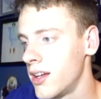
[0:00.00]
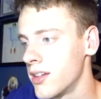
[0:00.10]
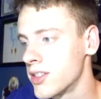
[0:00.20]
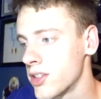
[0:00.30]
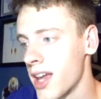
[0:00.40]

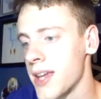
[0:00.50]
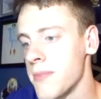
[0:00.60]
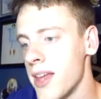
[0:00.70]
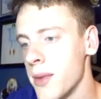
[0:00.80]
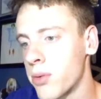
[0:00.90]
So yeah, he
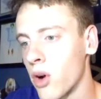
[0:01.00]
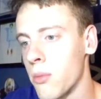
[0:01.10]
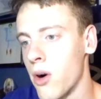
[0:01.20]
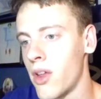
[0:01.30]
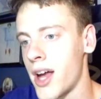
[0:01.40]
made the Pro
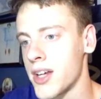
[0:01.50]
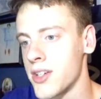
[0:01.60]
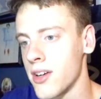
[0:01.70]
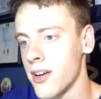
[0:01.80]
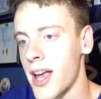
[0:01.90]
Bowl last
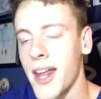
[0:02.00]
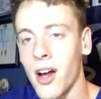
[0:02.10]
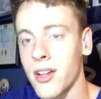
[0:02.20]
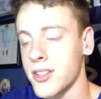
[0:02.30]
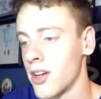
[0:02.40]
year and
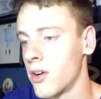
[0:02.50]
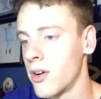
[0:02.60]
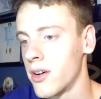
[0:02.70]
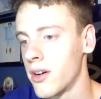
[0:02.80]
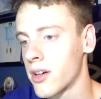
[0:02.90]
also
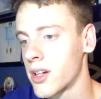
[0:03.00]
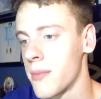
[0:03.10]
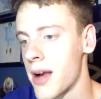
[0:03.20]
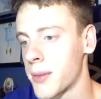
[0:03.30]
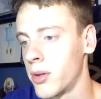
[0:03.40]

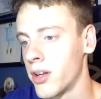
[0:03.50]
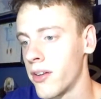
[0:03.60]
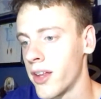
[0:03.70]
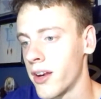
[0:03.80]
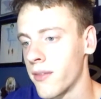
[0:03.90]
Comeback Player of
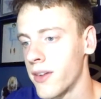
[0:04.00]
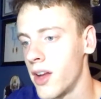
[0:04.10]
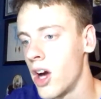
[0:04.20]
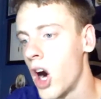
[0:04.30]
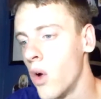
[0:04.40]
the Year.
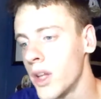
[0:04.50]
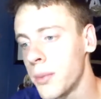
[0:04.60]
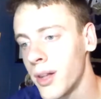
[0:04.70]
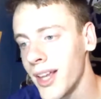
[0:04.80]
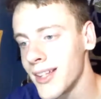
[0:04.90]
Only
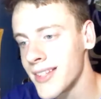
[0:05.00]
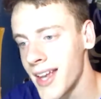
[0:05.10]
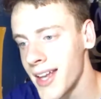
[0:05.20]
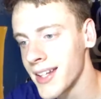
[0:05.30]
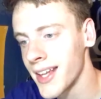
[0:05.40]
played
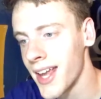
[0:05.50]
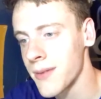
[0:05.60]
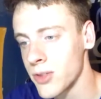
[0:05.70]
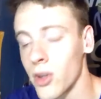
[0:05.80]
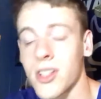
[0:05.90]
10
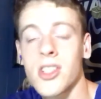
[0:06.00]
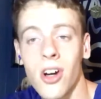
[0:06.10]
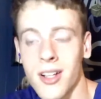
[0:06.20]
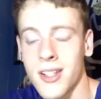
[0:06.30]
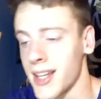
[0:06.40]
games, only
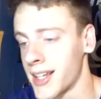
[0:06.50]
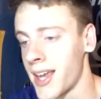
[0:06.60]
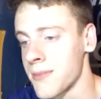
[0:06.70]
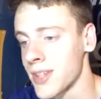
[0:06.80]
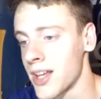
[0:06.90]
started 10
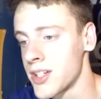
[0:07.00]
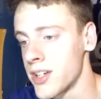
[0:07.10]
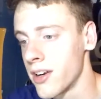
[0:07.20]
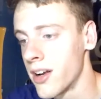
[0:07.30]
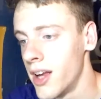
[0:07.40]
games last
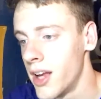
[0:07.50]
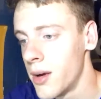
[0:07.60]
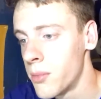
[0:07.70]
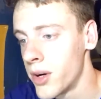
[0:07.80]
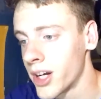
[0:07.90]
year,
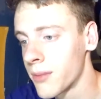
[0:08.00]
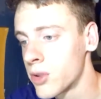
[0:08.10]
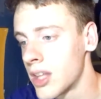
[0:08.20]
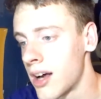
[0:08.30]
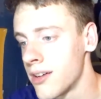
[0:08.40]
putting up
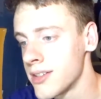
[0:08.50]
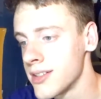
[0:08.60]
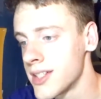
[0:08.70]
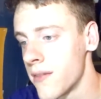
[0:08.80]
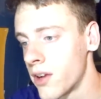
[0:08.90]

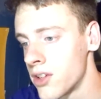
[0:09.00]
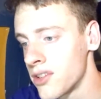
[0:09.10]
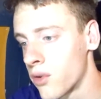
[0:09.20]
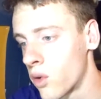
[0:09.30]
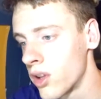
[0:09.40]

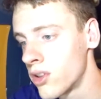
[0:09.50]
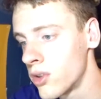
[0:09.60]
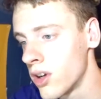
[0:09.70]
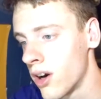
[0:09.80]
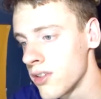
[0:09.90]
2,742
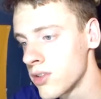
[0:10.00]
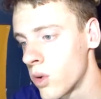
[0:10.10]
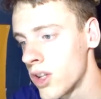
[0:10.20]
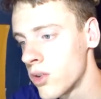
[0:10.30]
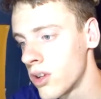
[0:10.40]
yards,
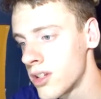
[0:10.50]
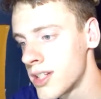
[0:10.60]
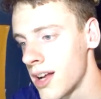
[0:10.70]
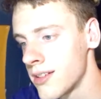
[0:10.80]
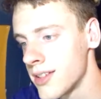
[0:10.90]
22
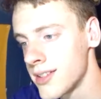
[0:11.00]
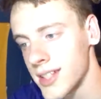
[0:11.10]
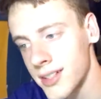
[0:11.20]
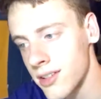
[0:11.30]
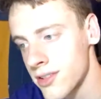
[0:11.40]
touchdowns, and
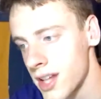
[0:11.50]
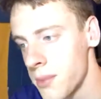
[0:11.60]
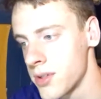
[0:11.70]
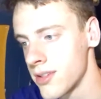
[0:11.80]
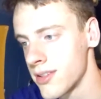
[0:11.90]
6
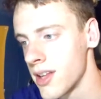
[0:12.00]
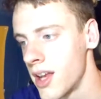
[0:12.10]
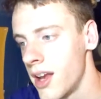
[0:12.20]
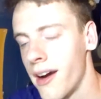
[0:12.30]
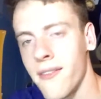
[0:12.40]
interceptions.
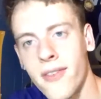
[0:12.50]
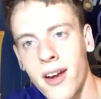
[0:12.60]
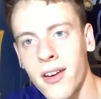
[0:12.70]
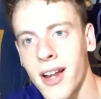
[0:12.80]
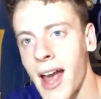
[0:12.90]
A
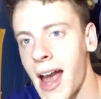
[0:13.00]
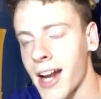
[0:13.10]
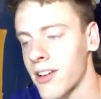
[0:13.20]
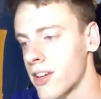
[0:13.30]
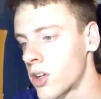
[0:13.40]
very
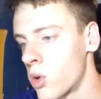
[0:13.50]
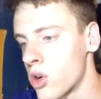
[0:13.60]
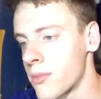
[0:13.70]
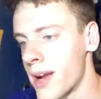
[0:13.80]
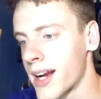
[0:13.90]
accurate
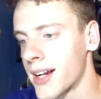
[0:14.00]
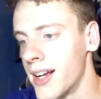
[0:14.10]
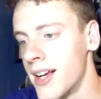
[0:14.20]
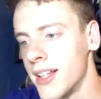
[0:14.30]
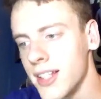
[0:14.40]
quarterback.
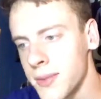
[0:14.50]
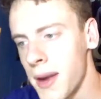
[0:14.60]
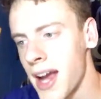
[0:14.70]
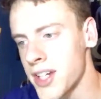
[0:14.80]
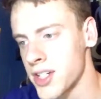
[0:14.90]
This
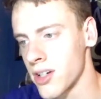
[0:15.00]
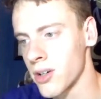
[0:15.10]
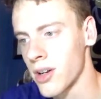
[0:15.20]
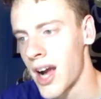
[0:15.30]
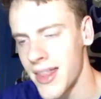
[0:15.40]
past year,
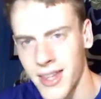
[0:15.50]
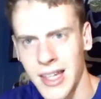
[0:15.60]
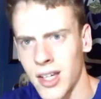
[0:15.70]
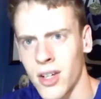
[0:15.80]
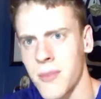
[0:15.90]
I think
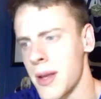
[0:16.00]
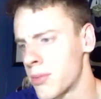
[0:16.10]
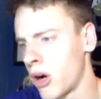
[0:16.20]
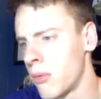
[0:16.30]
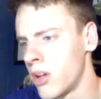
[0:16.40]
he could have made
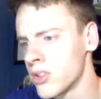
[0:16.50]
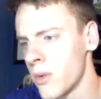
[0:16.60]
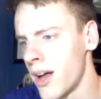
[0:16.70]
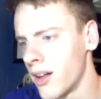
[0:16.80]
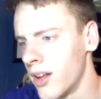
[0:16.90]
Pro Bowl as
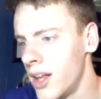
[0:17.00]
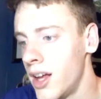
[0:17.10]
well.